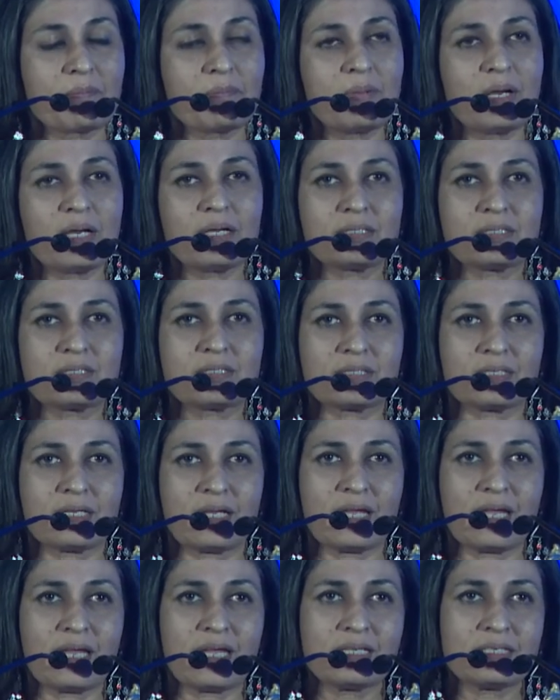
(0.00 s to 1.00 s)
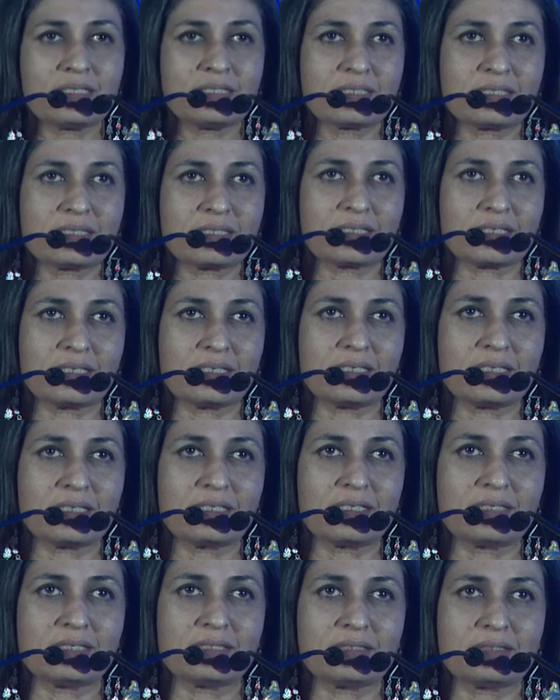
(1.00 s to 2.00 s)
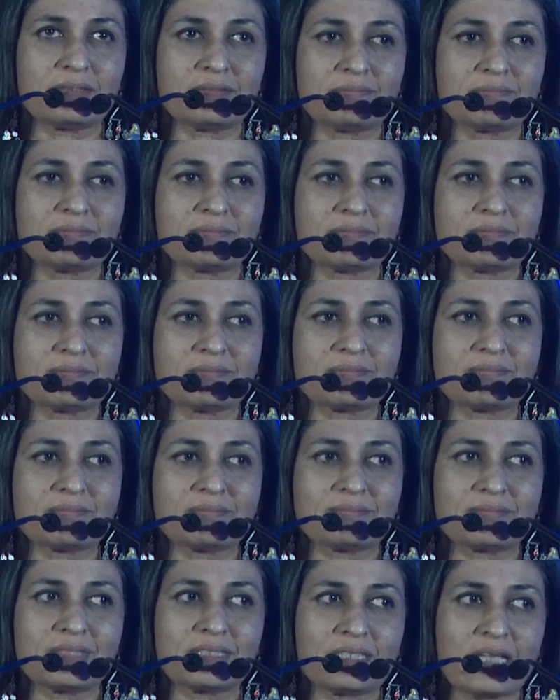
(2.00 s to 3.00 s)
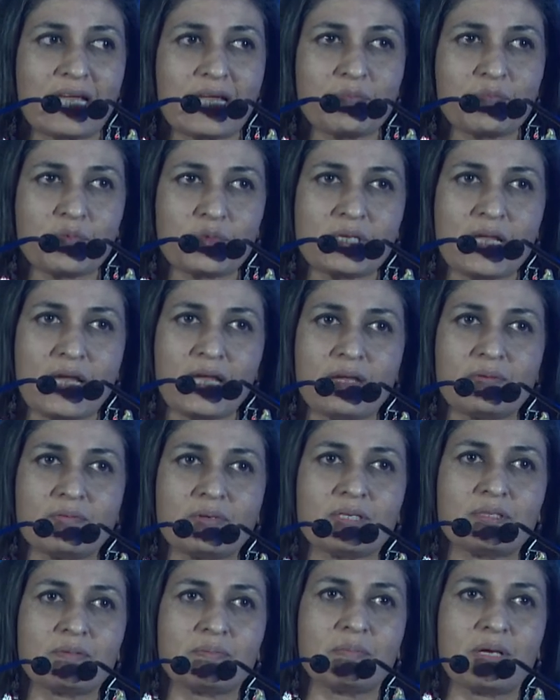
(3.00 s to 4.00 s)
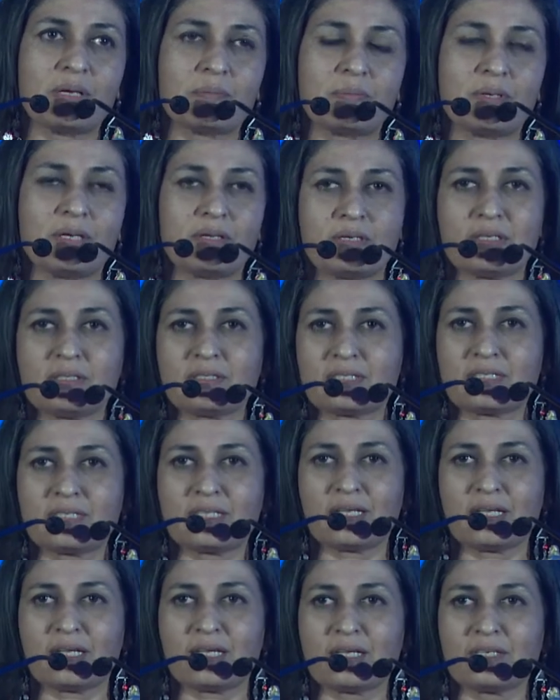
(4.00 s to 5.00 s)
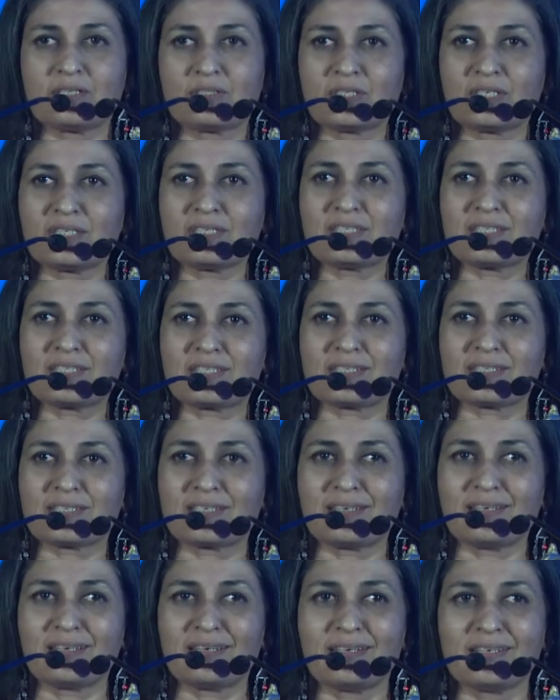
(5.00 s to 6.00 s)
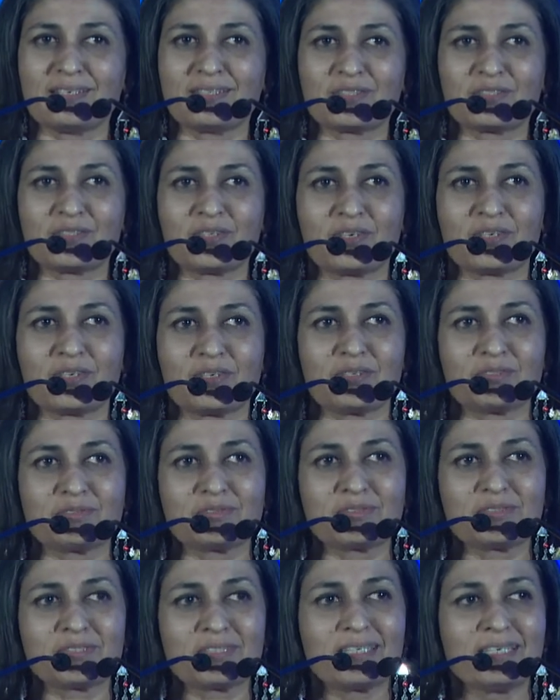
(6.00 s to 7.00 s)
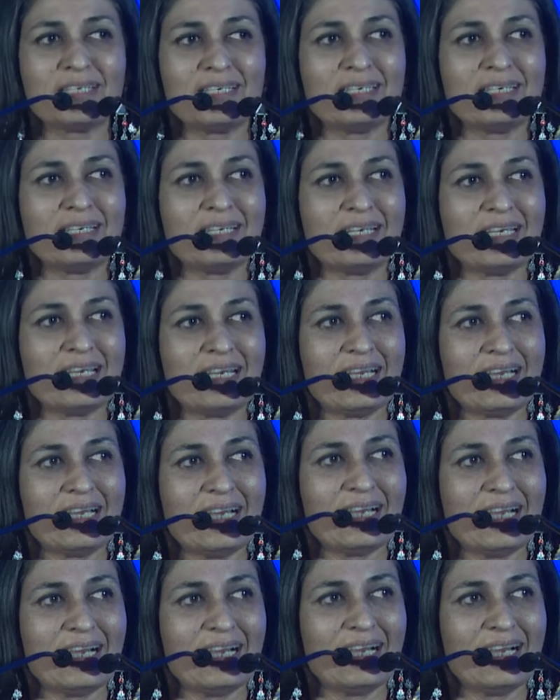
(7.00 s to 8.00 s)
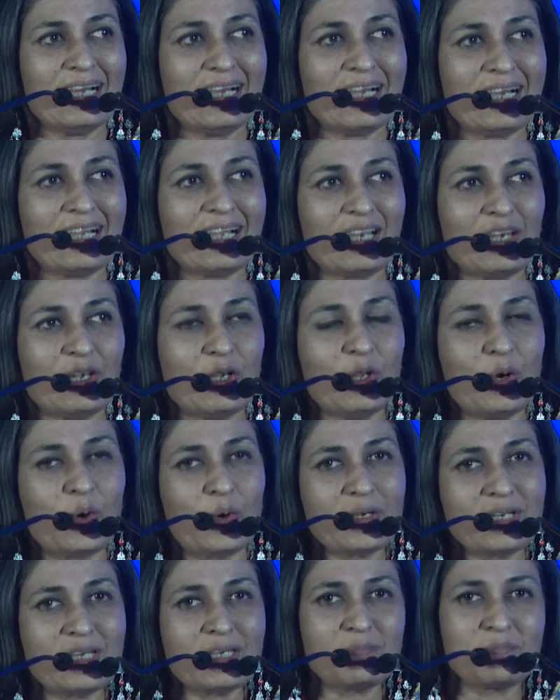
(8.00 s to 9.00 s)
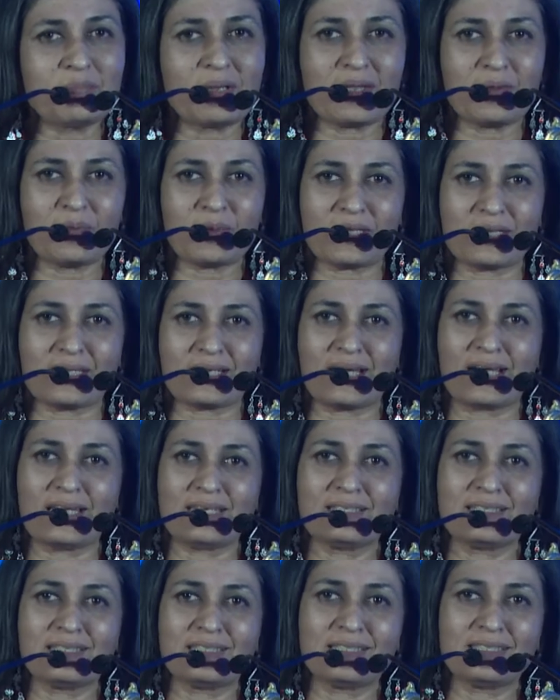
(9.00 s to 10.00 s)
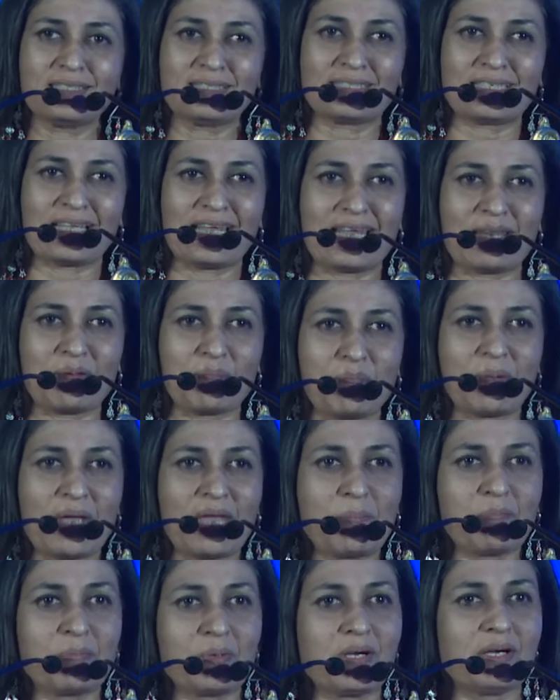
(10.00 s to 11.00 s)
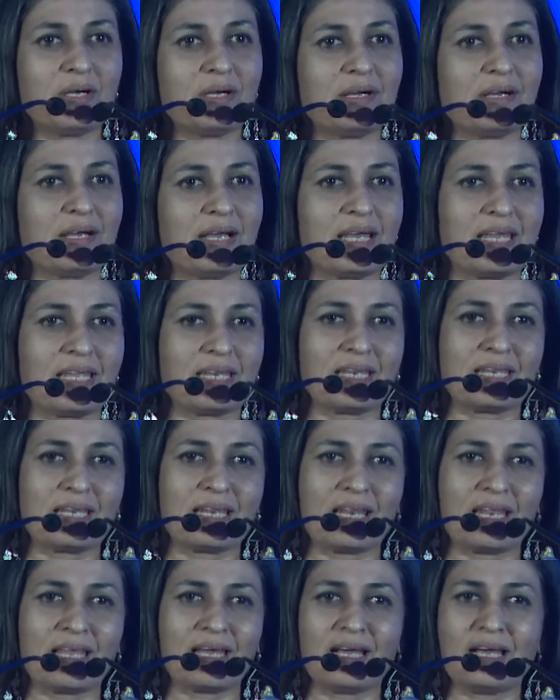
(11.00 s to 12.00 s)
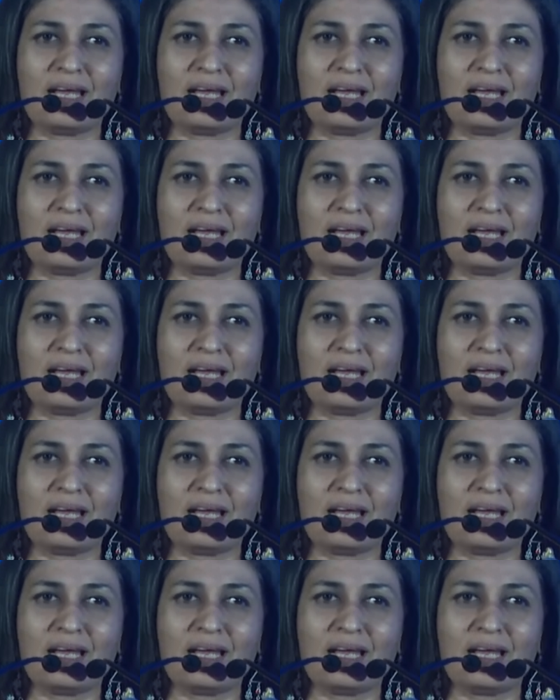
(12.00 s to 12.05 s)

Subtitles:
But as the time would have it, my parents, they just sort of loaded me with colors and paper and